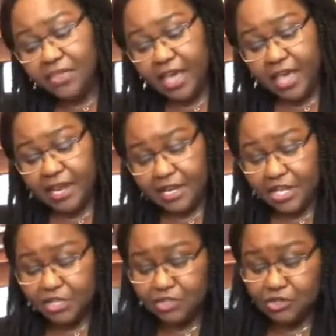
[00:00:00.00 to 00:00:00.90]
then
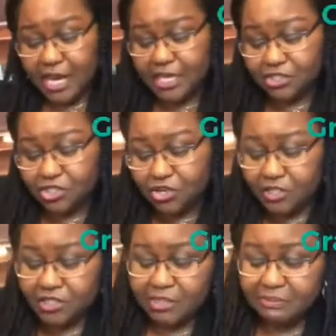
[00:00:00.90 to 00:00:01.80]
you can
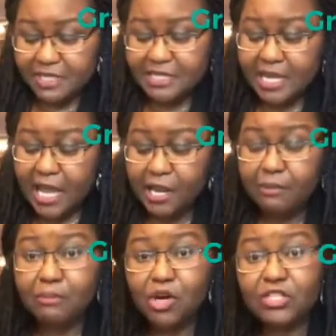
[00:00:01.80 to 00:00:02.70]
just basically
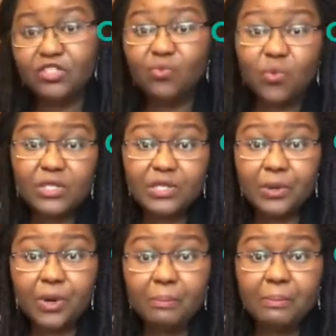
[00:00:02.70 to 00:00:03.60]
boil some water up